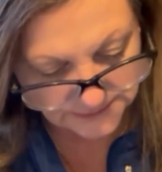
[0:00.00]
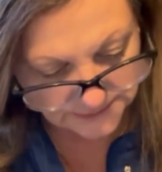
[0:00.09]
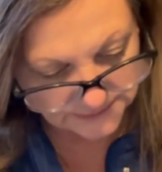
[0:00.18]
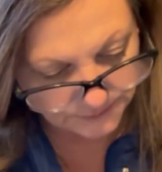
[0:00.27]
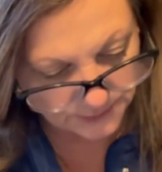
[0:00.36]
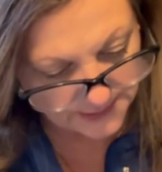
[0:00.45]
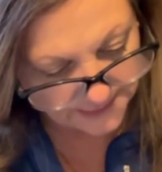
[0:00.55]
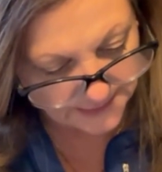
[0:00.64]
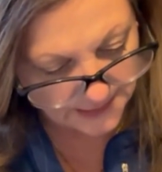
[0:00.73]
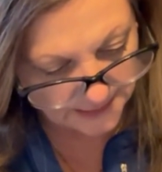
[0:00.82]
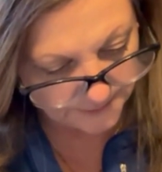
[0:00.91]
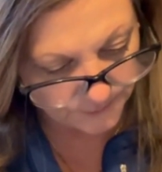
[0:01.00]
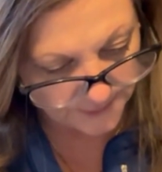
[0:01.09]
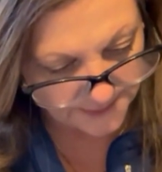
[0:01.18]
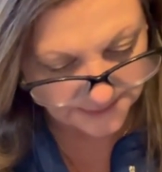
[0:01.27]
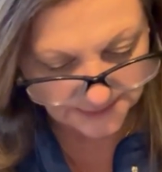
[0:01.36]
the sprouting
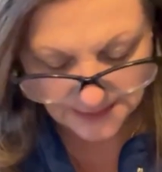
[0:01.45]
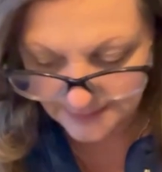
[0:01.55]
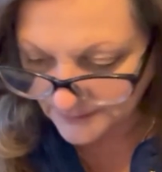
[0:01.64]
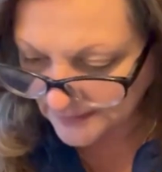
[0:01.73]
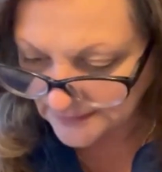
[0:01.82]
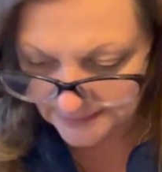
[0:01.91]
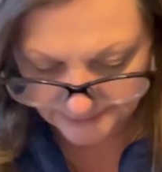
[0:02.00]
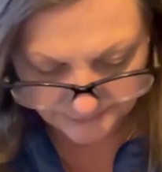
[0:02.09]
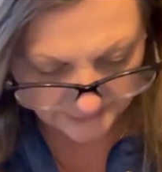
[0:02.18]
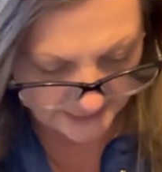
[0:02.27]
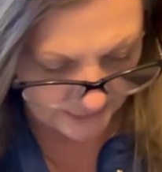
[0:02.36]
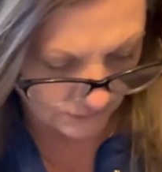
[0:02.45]
calabrese. I might not do that